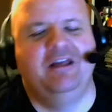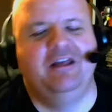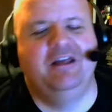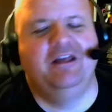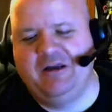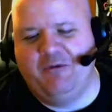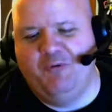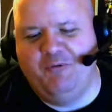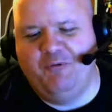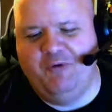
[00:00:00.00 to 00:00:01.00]

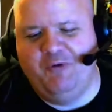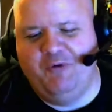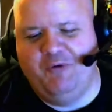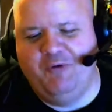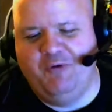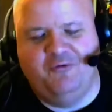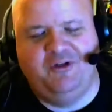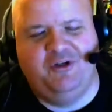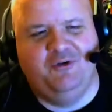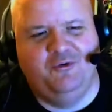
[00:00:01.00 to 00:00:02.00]
I know
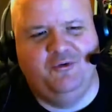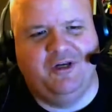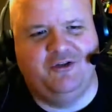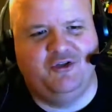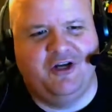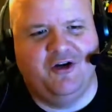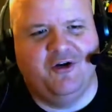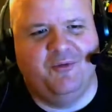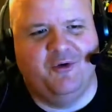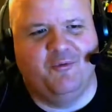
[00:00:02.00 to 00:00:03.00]
you and JR
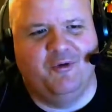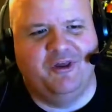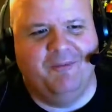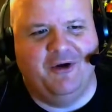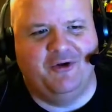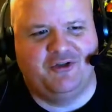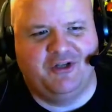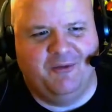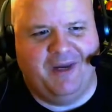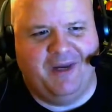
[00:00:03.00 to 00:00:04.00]
both want the marriage to come
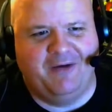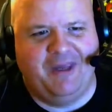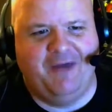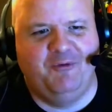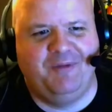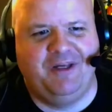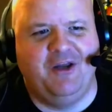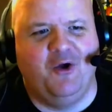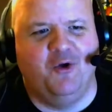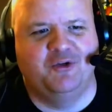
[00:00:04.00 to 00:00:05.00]
back, but that would be the
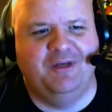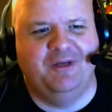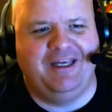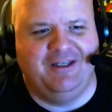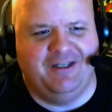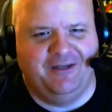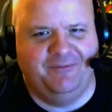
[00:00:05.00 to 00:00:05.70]
ultimate ending.